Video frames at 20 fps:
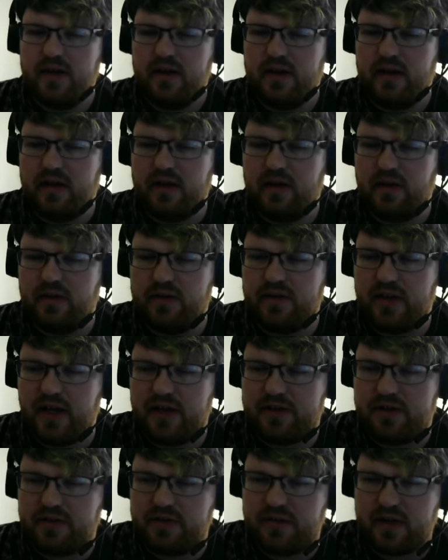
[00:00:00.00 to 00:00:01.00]
You know, it's not
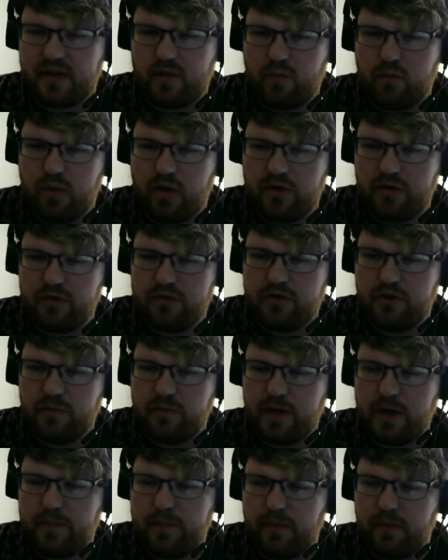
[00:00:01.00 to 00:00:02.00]
just like one or two
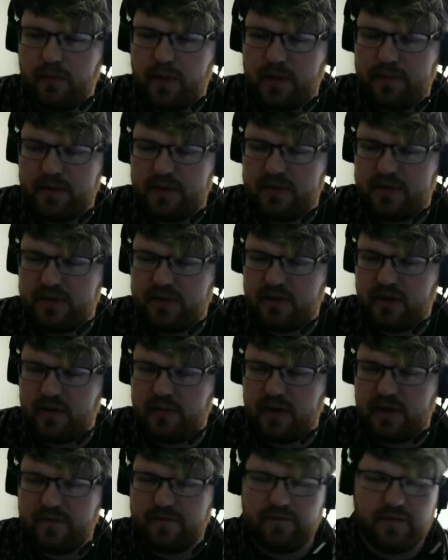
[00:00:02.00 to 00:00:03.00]
people. Maybe it's gonna
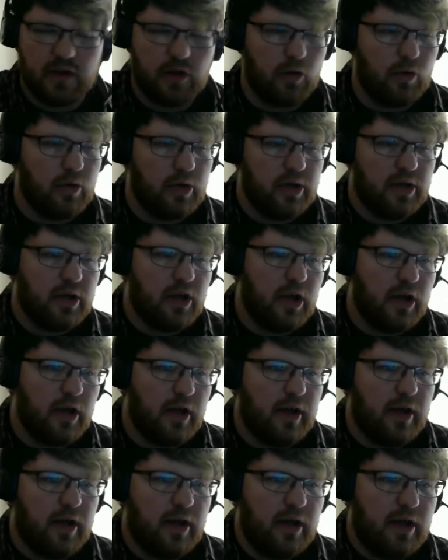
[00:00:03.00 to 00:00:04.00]
be a few.
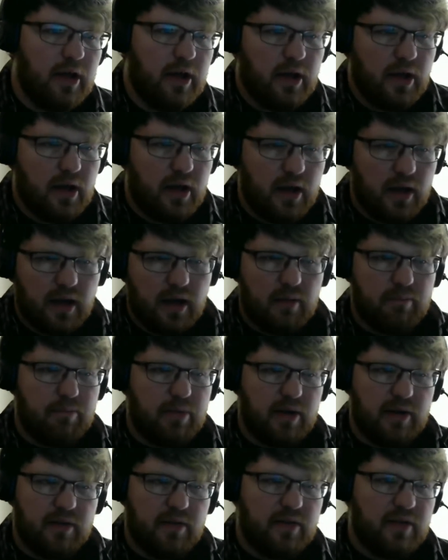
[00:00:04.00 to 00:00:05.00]

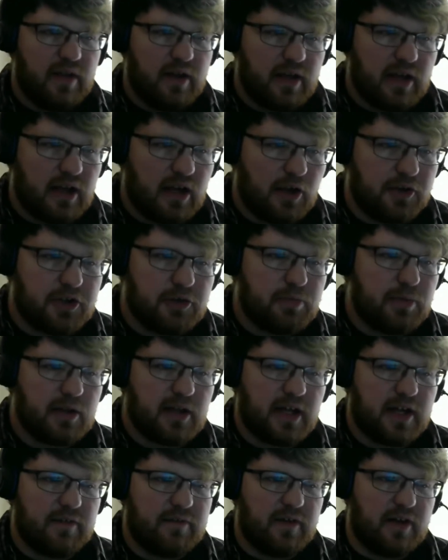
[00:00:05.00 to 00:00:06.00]
But then again, I'll just be
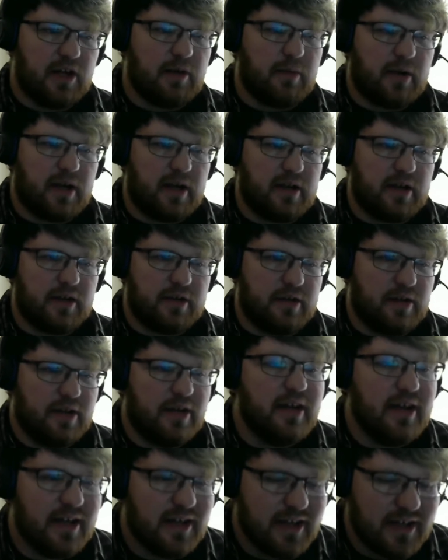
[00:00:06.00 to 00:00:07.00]
glad if anybody does it.
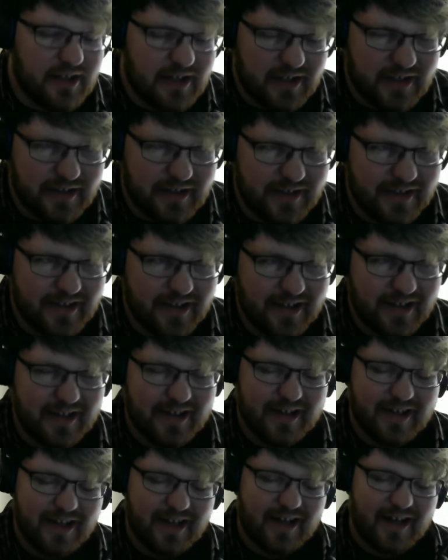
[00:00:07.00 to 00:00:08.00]

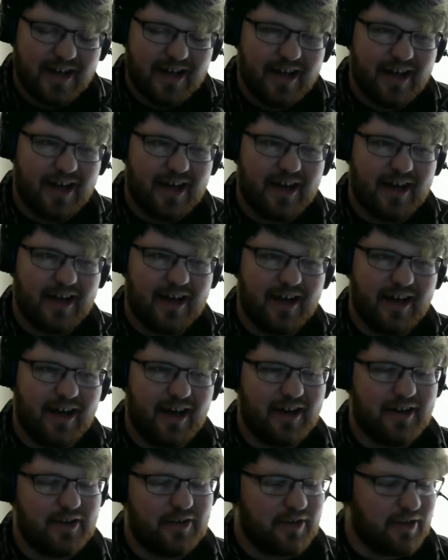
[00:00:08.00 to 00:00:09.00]

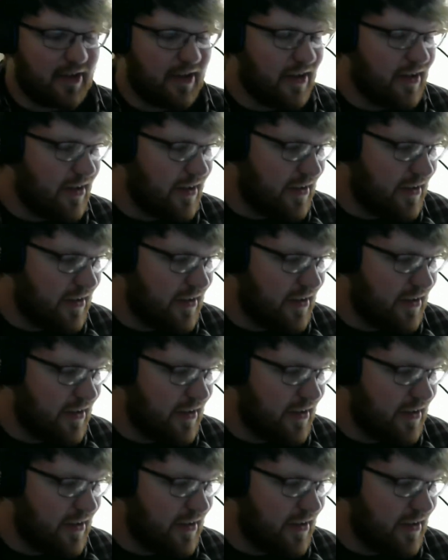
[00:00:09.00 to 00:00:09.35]
honestly.